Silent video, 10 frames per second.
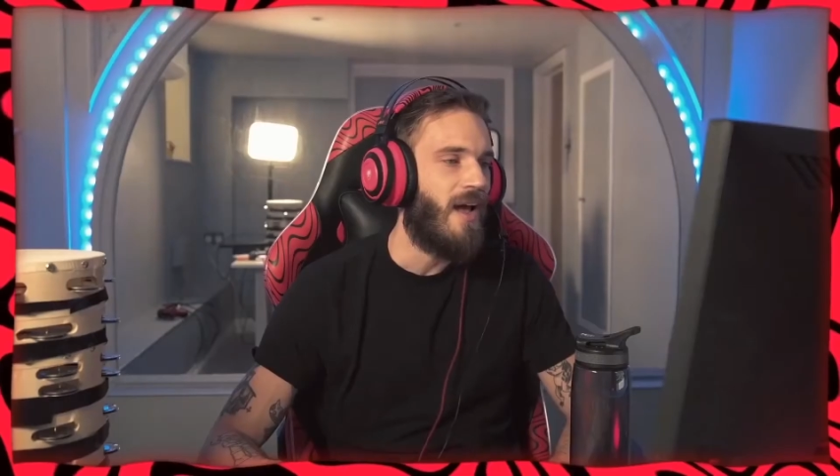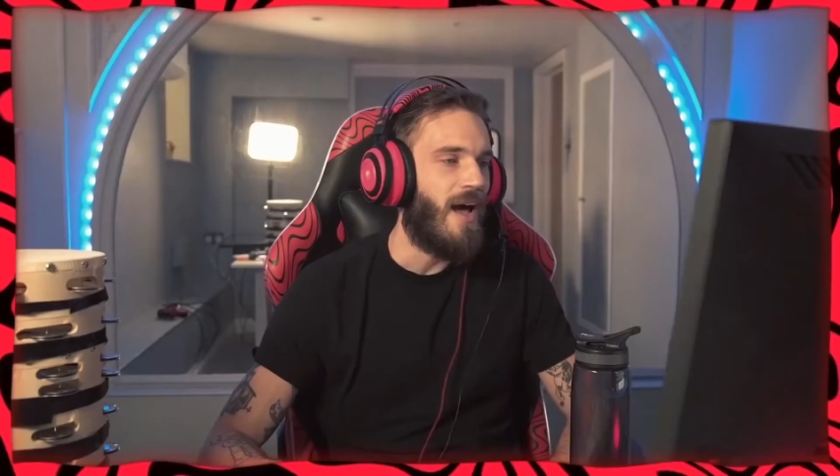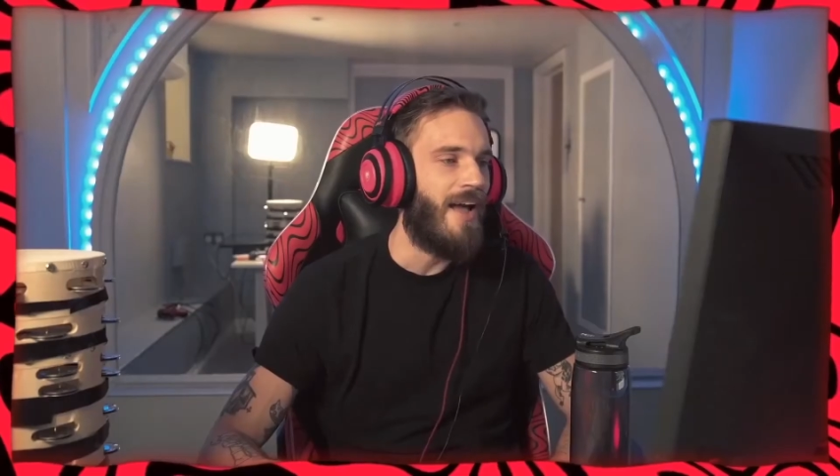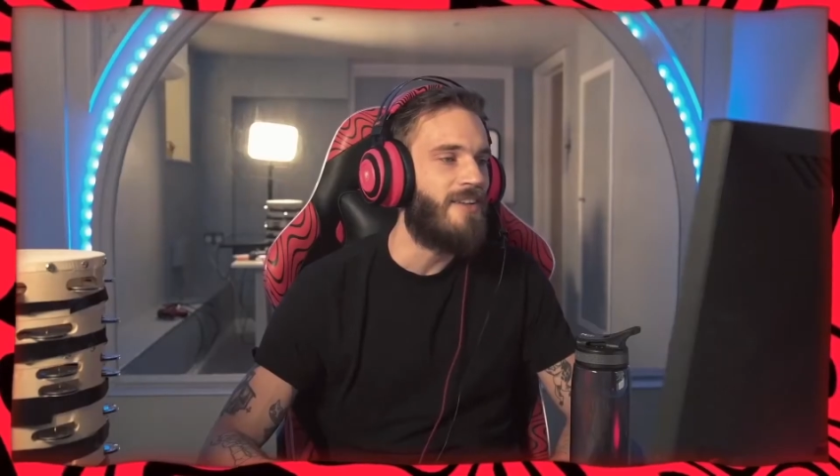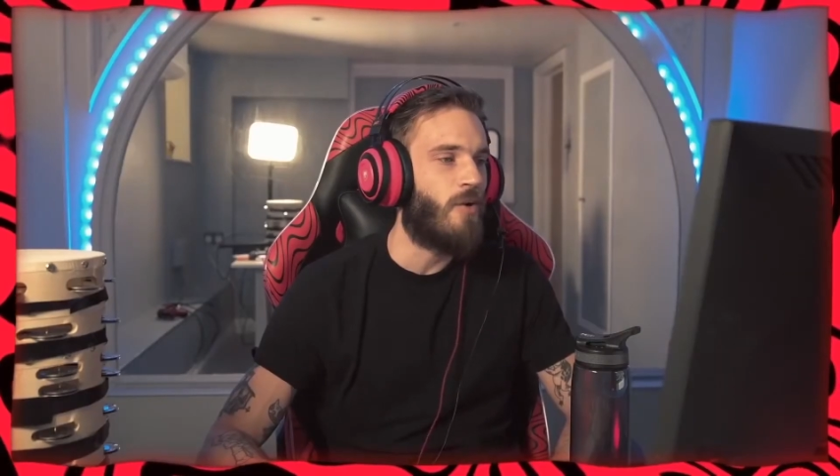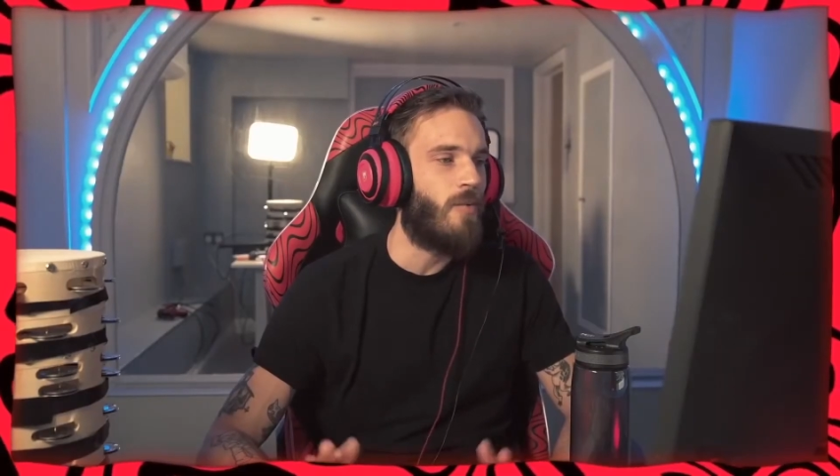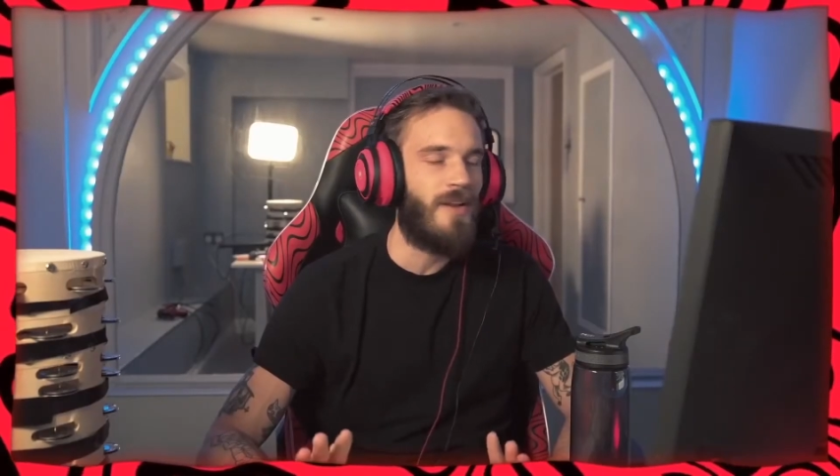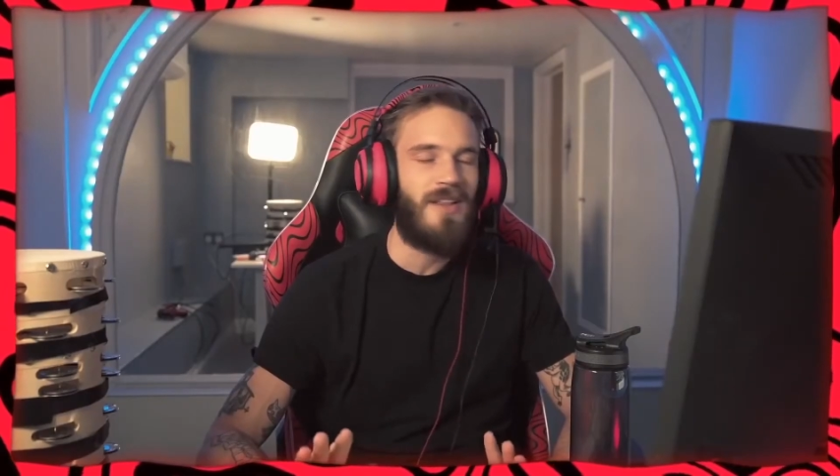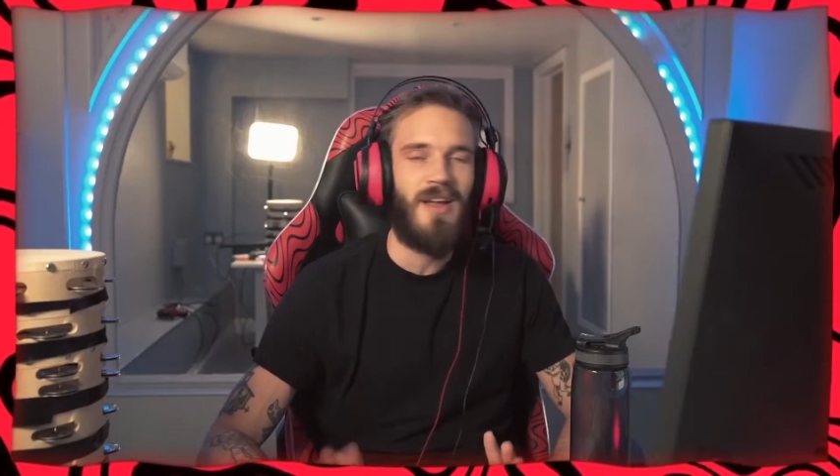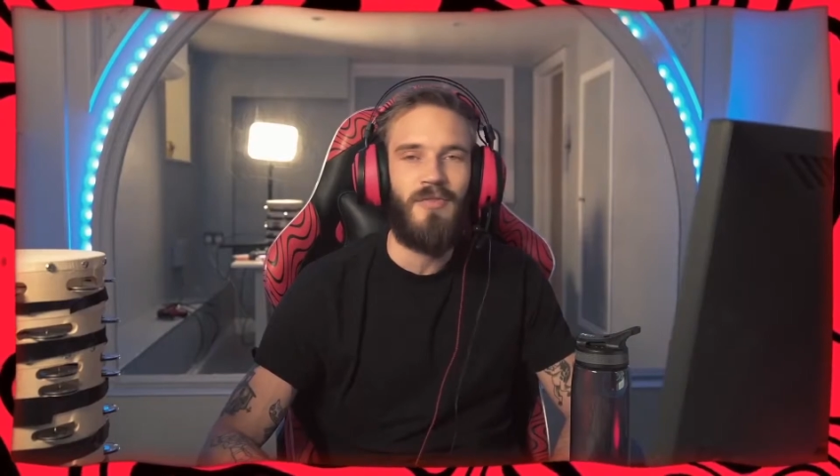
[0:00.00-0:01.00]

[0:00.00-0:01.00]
I don't want to take a